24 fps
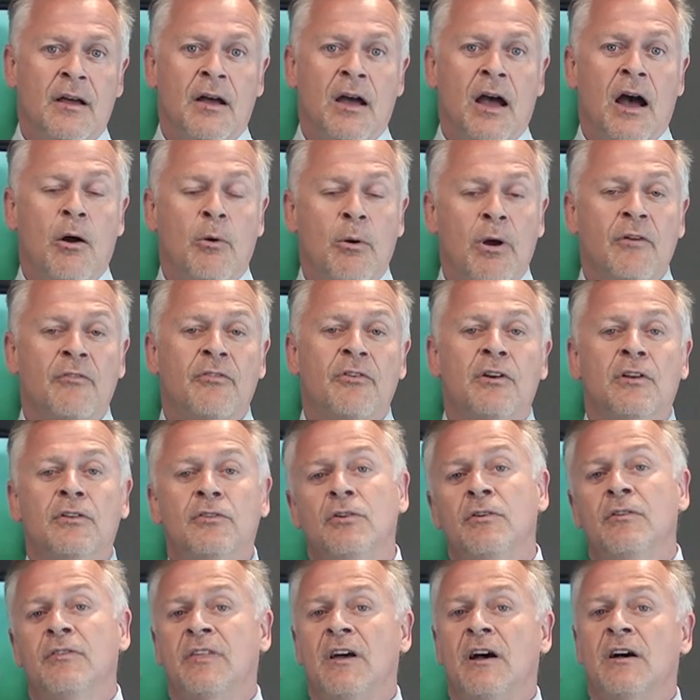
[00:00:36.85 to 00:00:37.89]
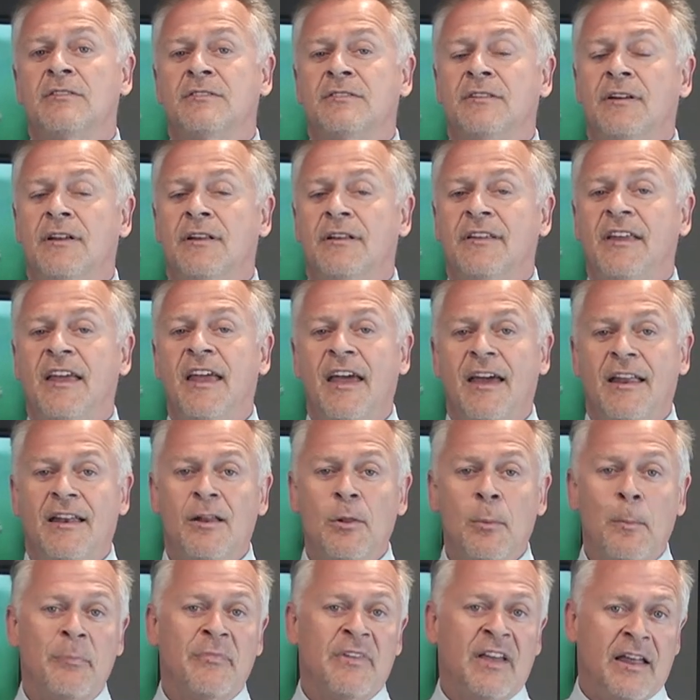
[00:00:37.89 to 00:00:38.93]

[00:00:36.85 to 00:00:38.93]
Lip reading: However, in 2010,